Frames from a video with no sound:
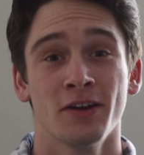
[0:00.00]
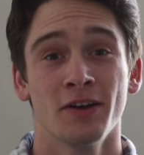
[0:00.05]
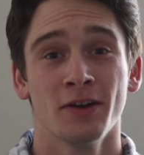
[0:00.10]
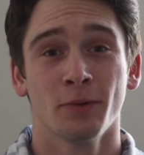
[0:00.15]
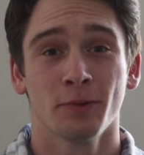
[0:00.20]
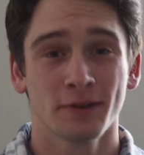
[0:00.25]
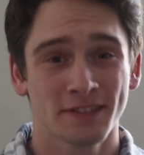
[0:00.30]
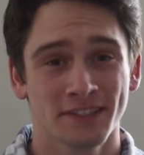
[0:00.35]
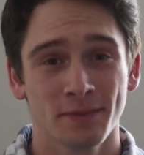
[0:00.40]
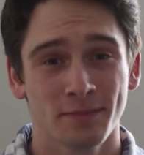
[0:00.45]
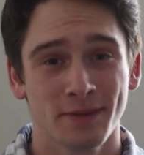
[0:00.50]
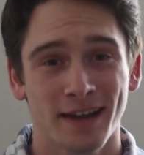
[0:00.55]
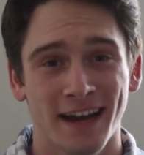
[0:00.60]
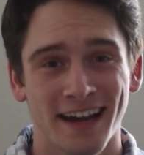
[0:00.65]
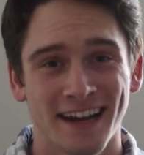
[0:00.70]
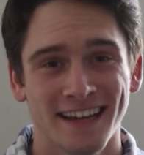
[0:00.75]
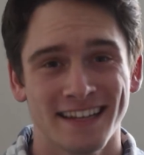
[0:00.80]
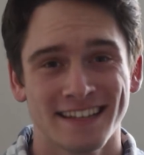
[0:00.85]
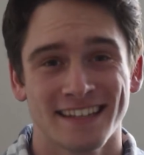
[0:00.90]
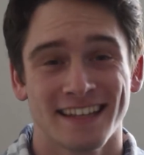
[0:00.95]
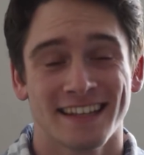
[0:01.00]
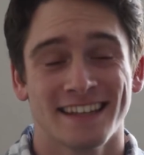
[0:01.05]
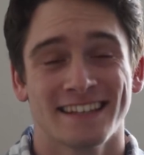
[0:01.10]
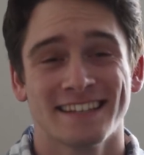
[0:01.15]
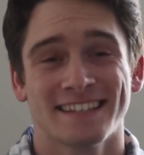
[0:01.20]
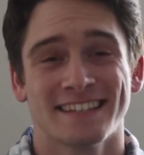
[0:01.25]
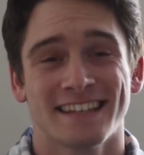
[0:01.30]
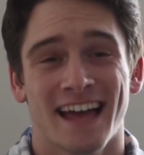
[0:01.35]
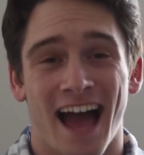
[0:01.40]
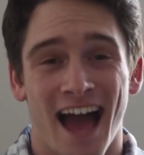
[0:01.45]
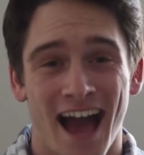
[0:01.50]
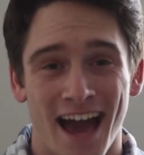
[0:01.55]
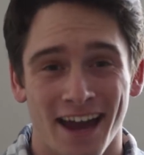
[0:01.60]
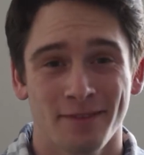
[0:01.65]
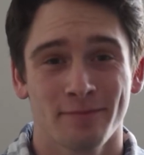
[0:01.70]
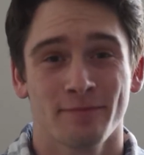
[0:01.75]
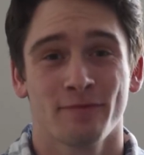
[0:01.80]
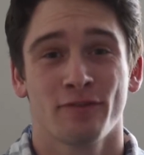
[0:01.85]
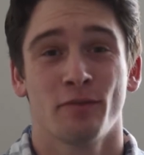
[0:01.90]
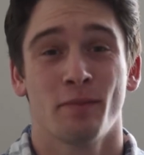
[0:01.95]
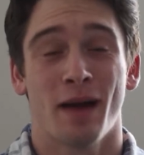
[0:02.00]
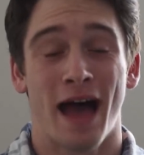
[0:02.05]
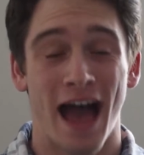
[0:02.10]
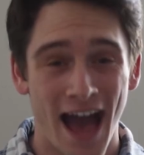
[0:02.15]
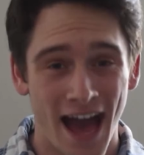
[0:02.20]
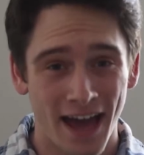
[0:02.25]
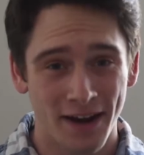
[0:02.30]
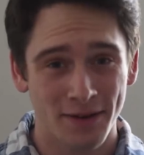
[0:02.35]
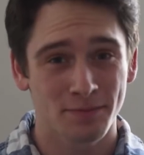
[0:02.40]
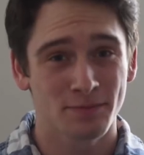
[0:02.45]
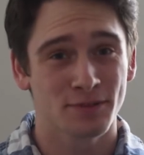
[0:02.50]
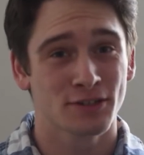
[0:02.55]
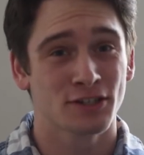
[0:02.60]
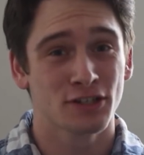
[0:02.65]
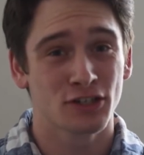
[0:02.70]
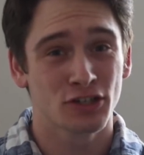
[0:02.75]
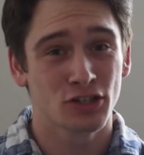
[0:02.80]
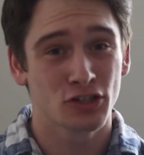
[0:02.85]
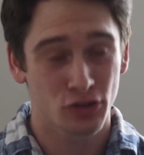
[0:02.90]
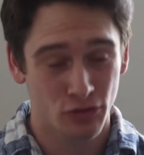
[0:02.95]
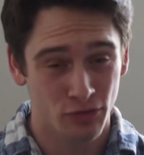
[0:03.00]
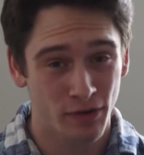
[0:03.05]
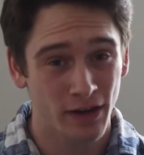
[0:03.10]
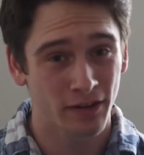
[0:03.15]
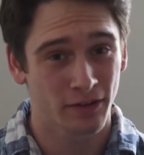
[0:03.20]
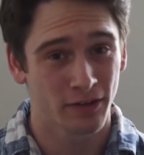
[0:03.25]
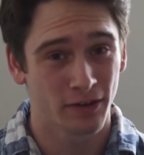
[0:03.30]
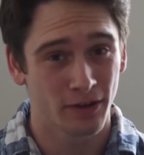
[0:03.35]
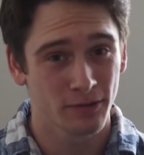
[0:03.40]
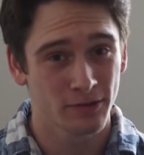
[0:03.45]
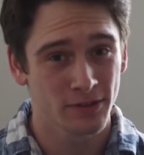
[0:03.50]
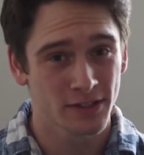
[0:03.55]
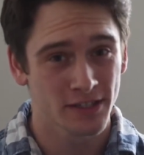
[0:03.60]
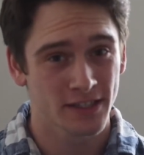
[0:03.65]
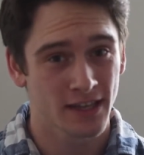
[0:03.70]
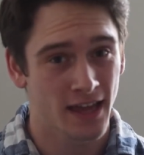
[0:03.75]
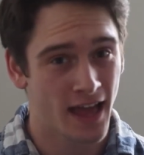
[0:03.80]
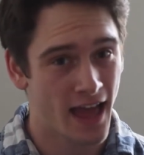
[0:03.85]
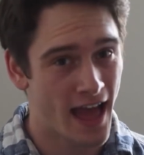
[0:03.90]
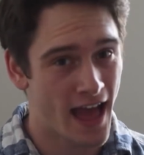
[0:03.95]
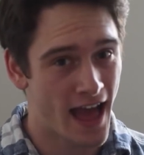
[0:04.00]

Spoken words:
What's up, guys? This is Adam from Adam's Trail Notes,